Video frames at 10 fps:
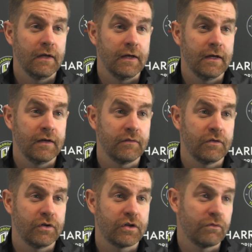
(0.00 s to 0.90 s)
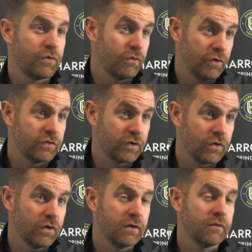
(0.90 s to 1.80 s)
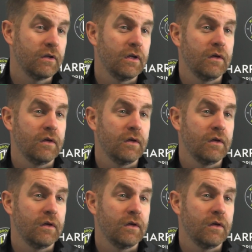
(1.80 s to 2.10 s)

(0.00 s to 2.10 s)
the recovery runs are good.